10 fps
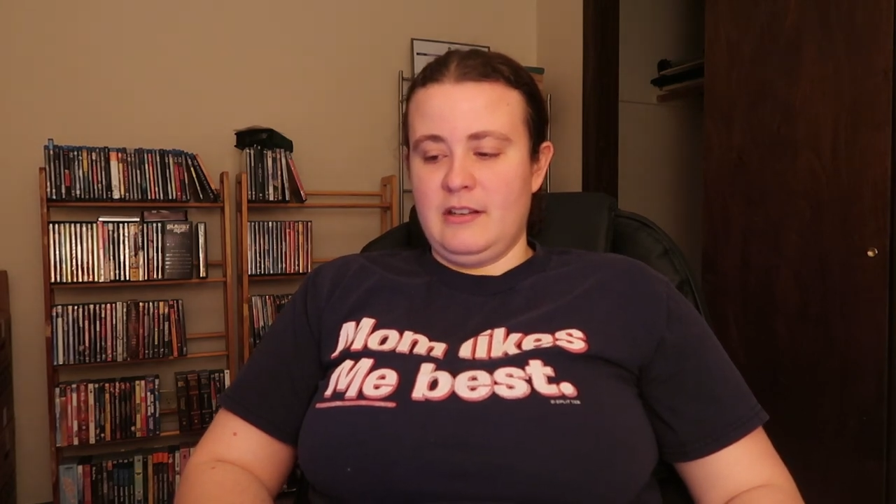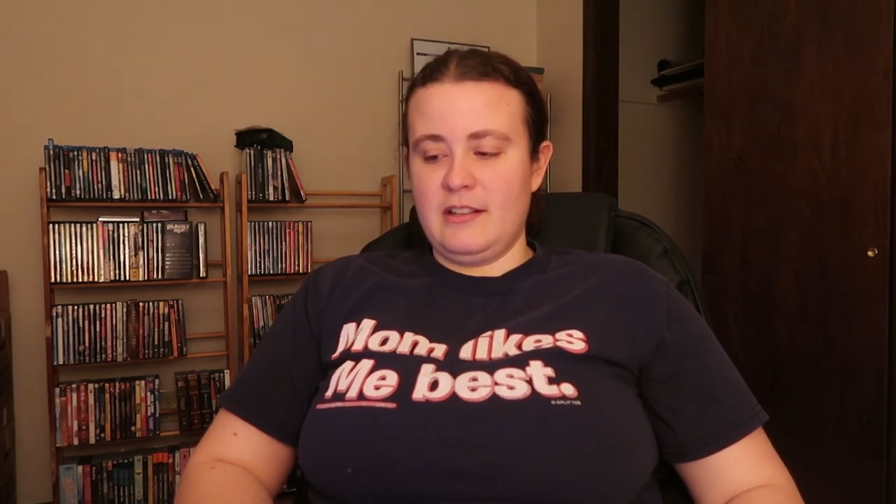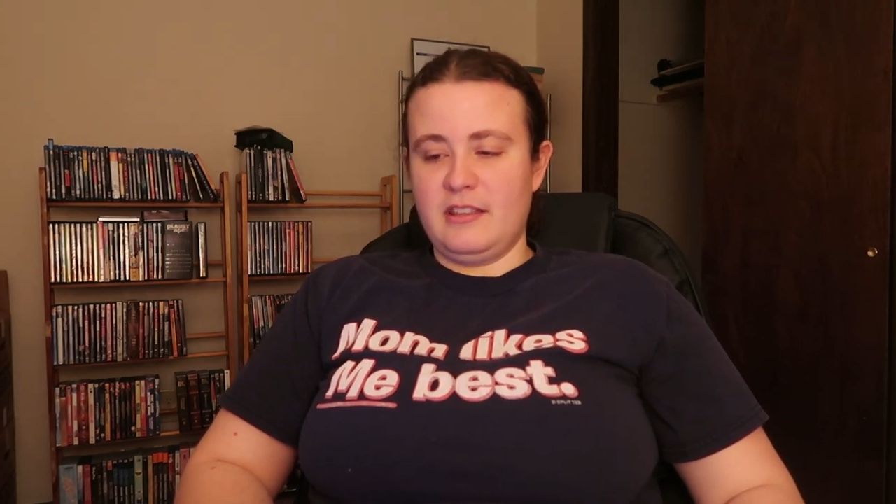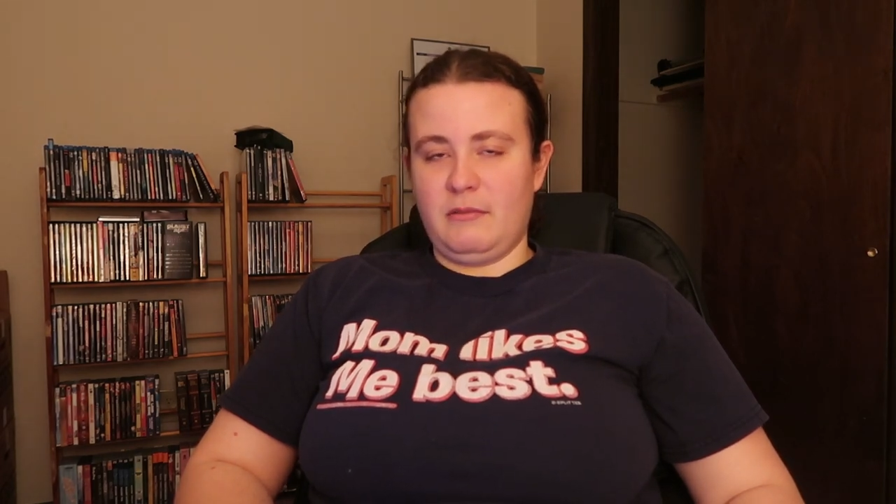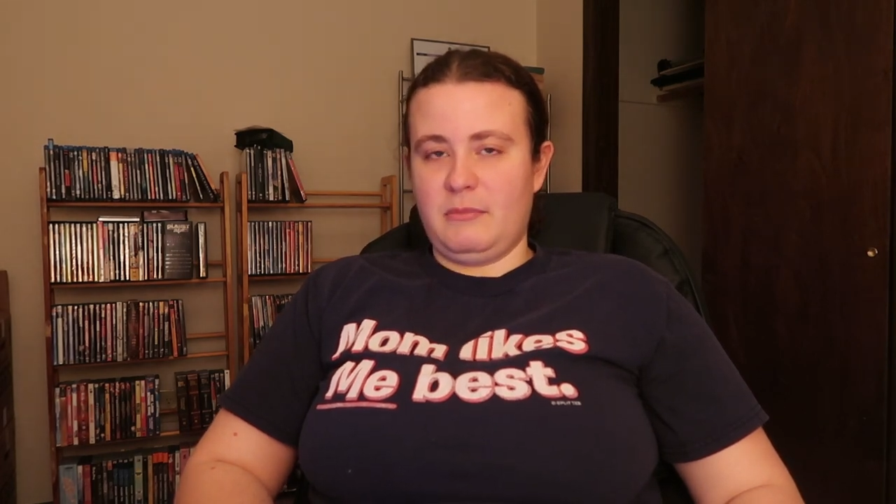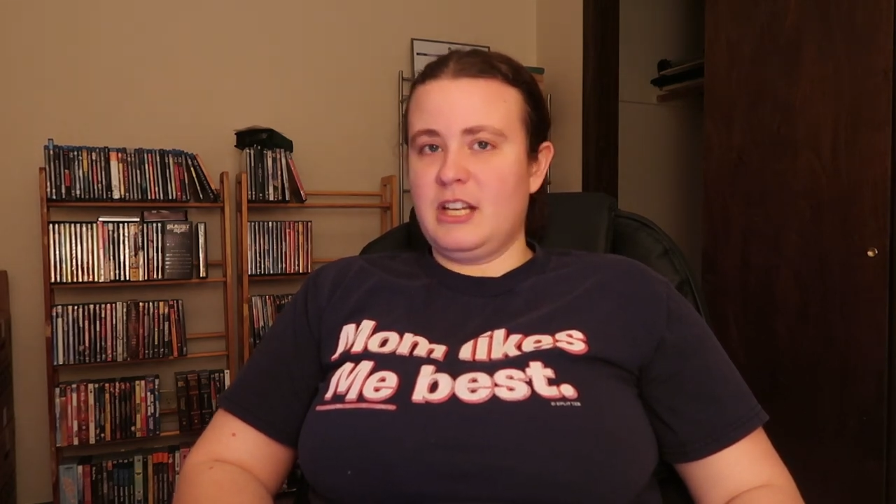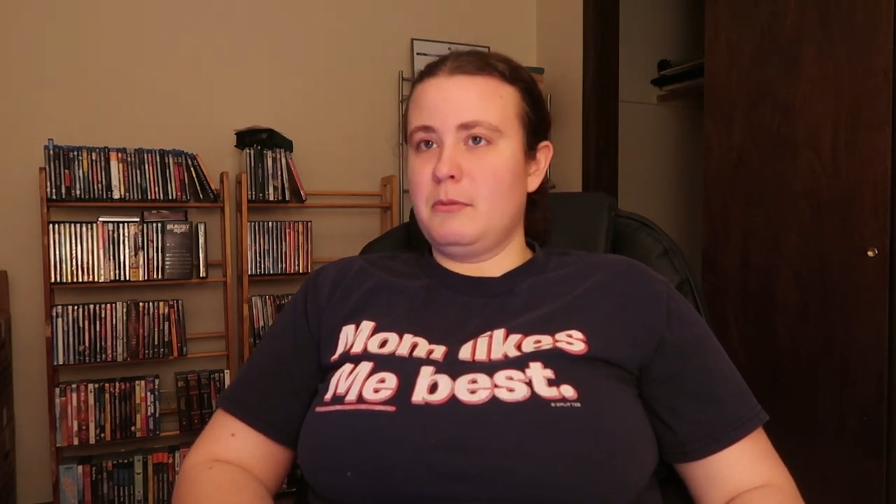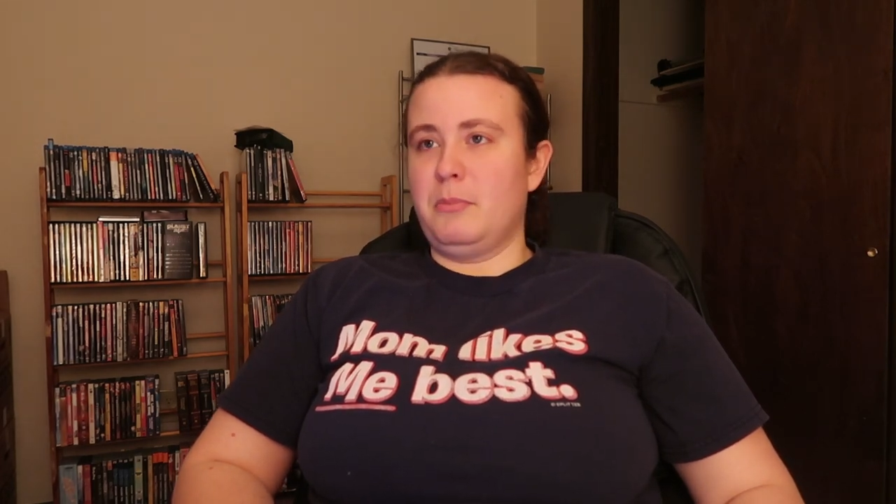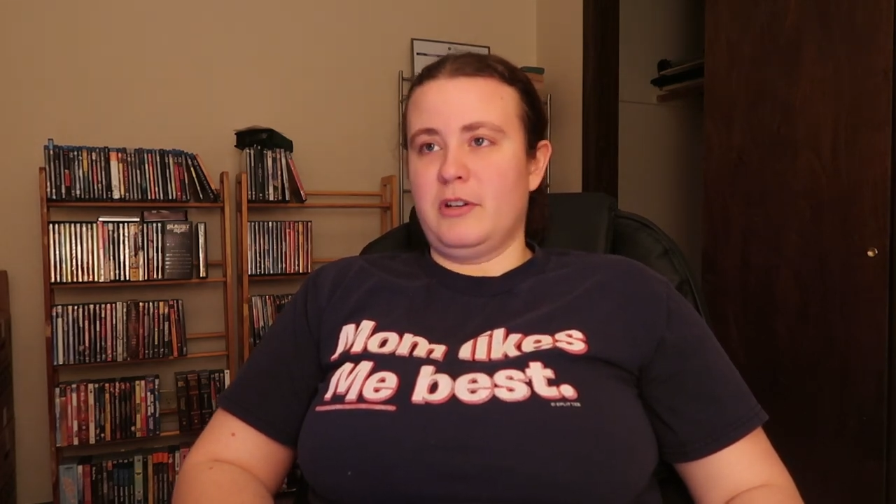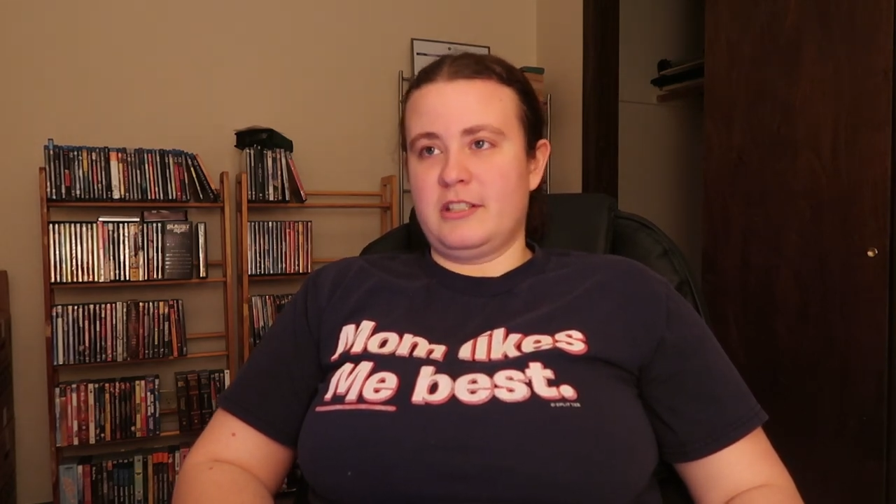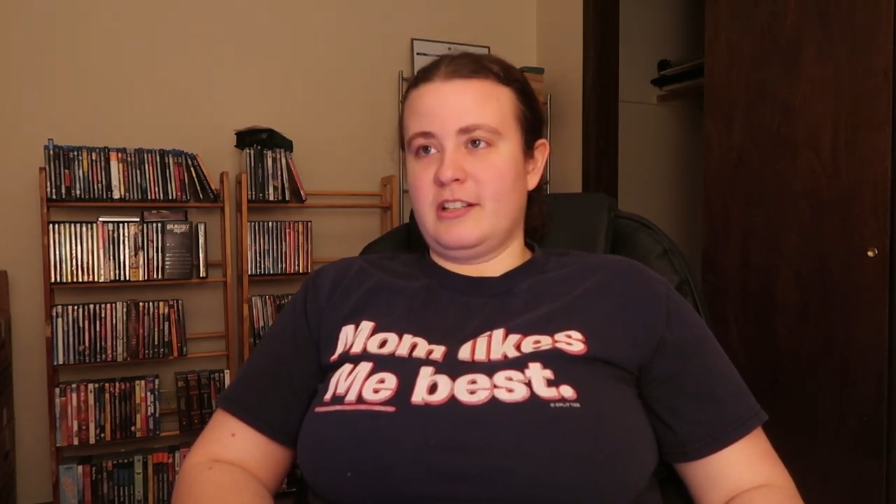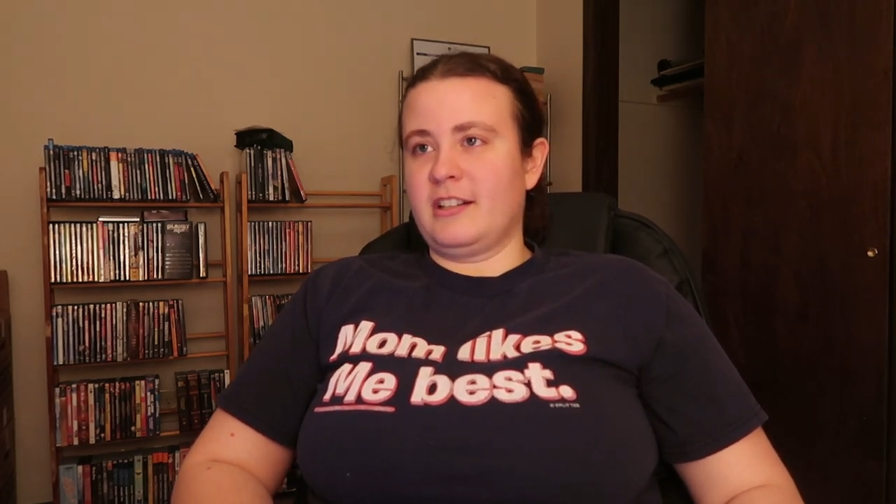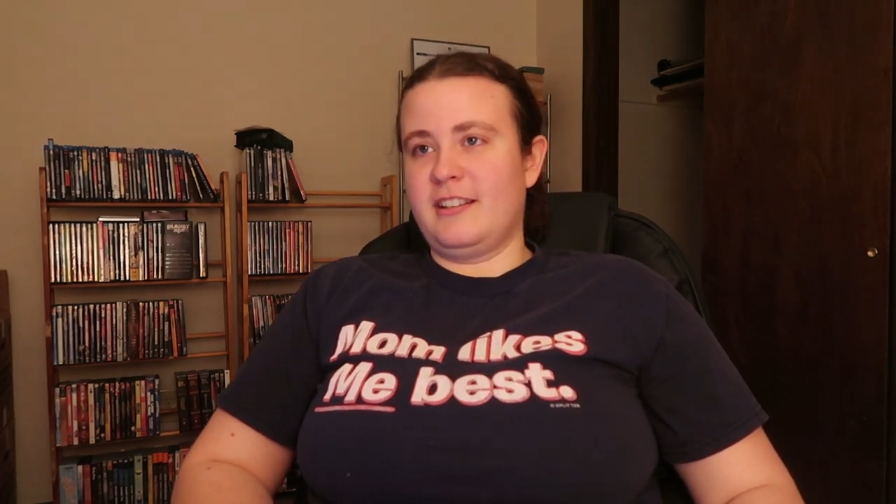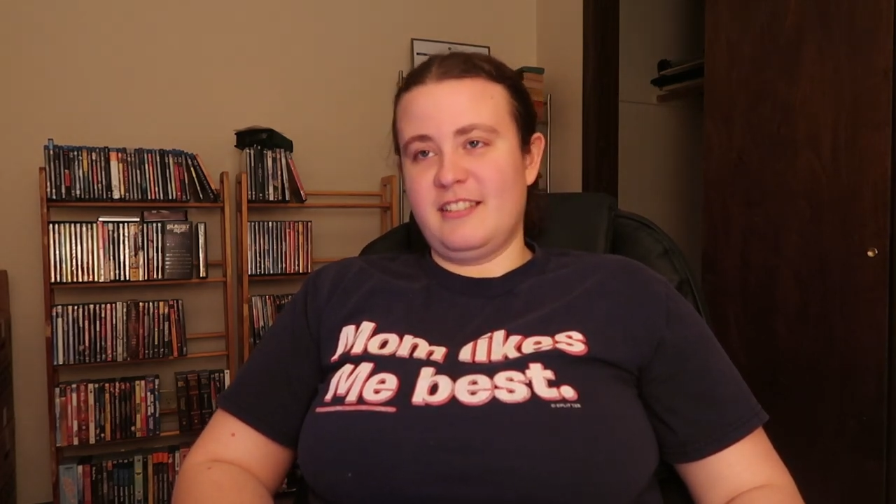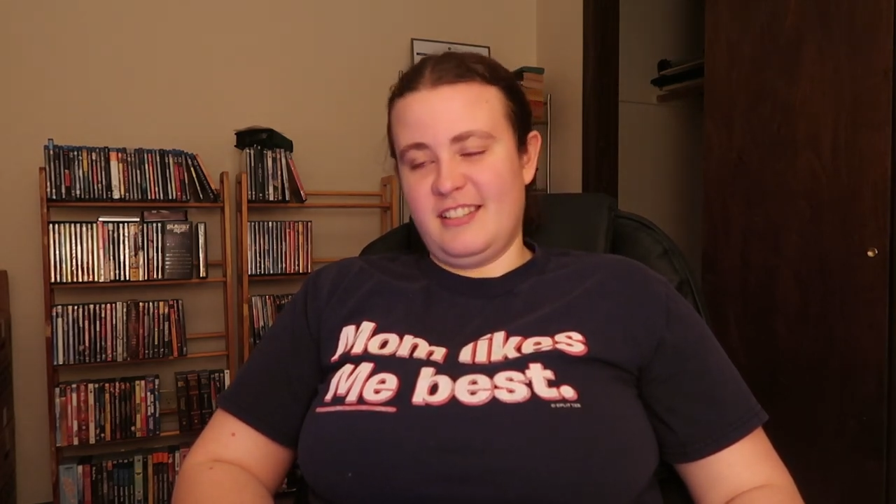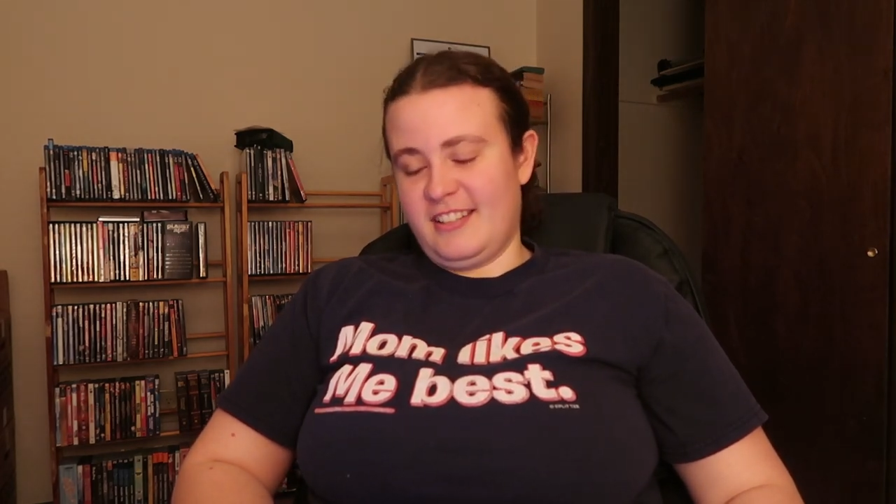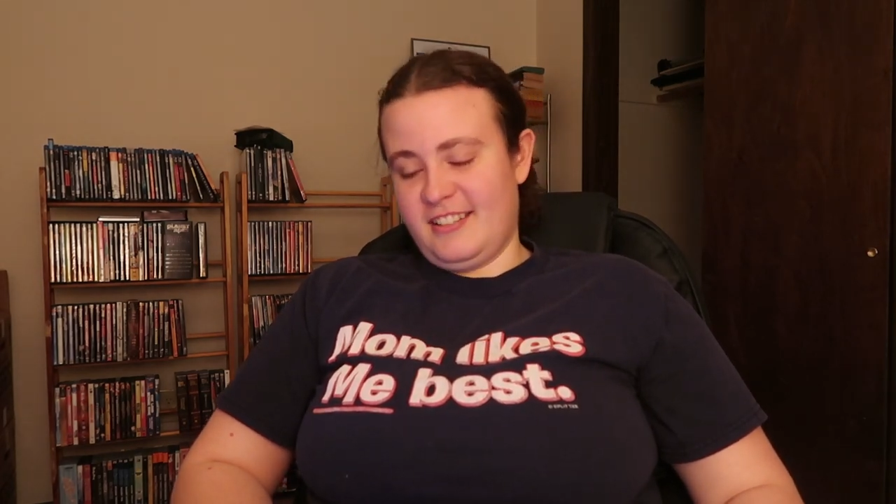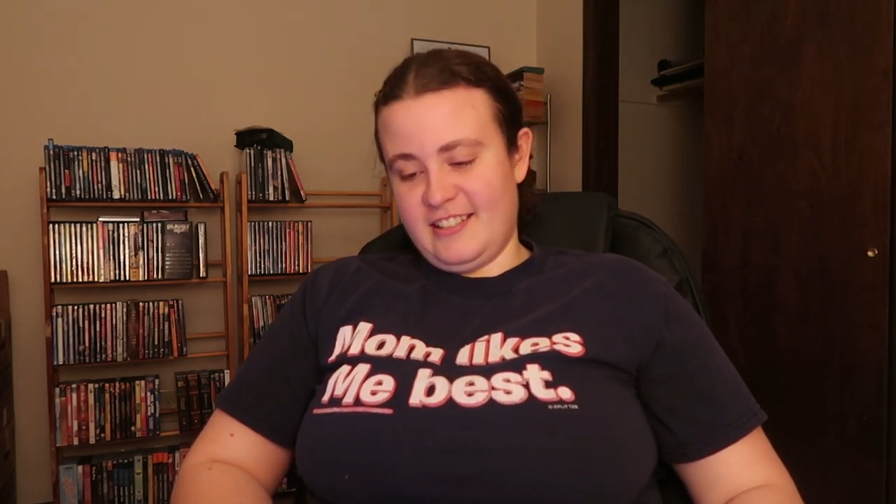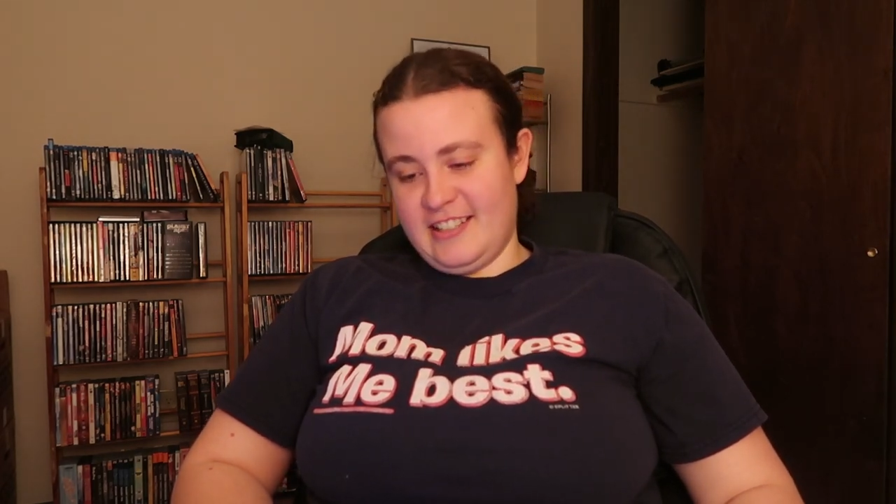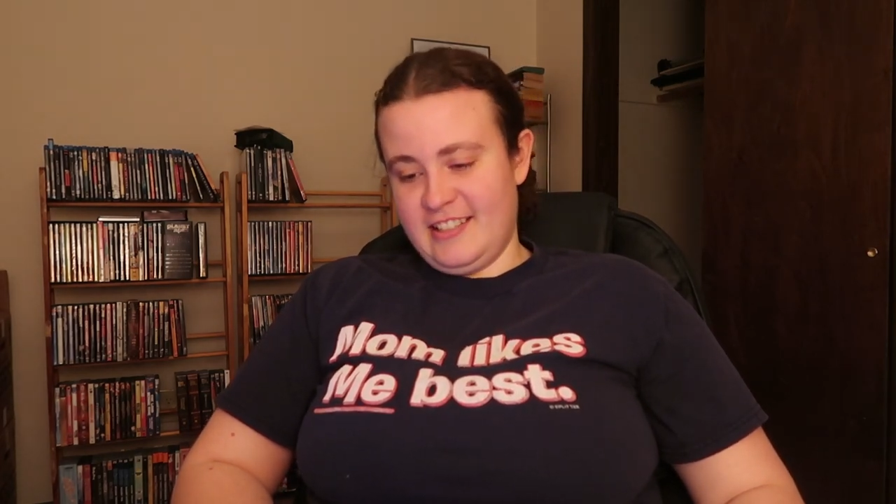not that many books on
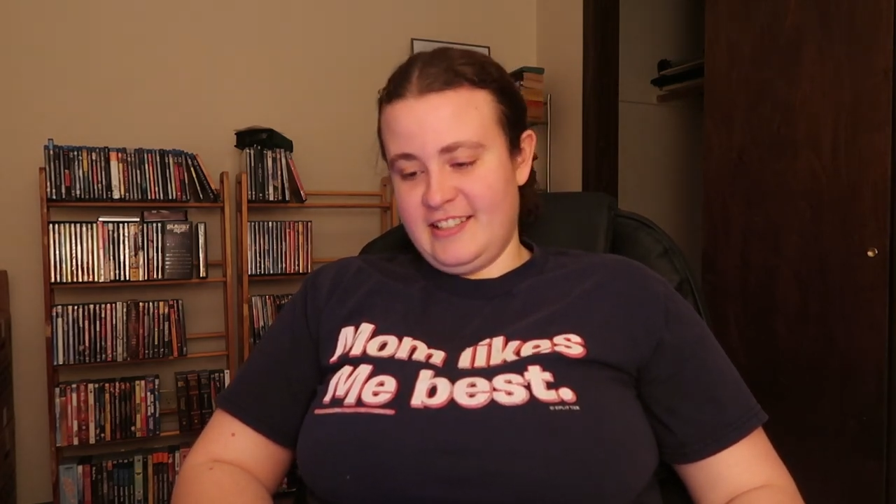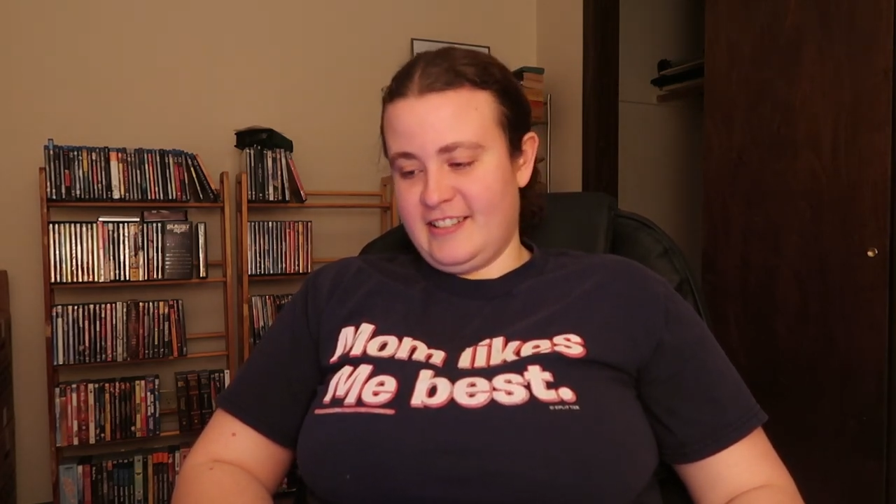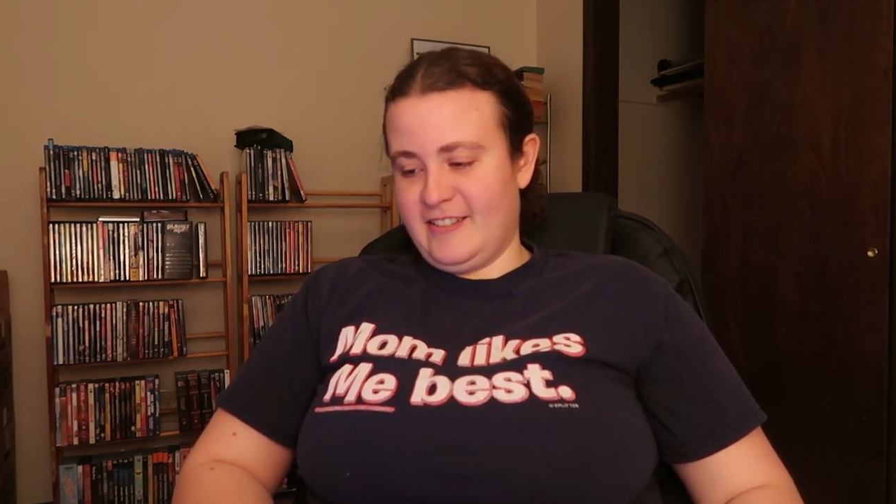Caligula.